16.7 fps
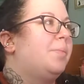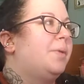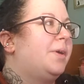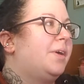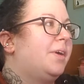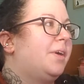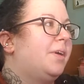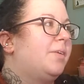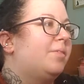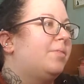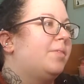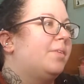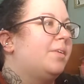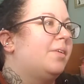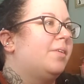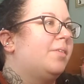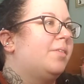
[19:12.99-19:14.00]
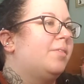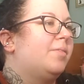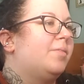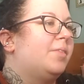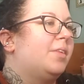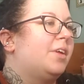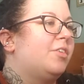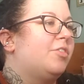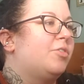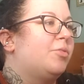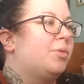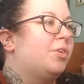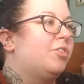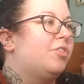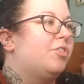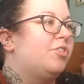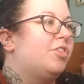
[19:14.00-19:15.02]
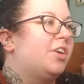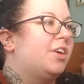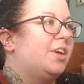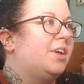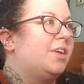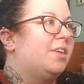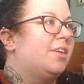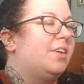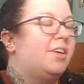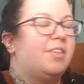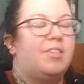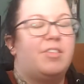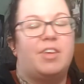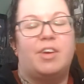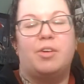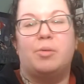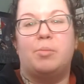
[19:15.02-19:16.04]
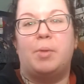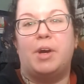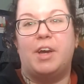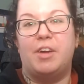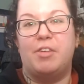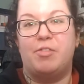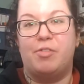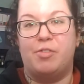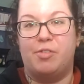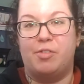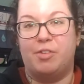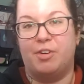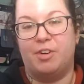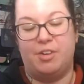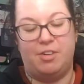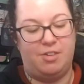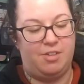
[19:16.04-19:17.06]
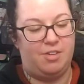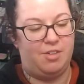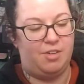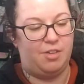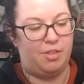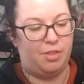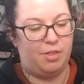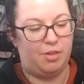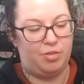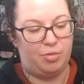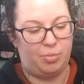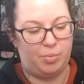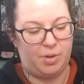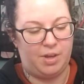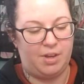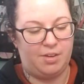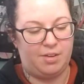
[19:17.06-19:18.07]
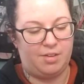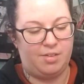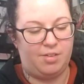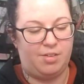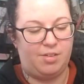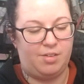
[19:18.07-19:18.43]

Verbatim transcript: But I just wanted to check in and say goodbye for this week.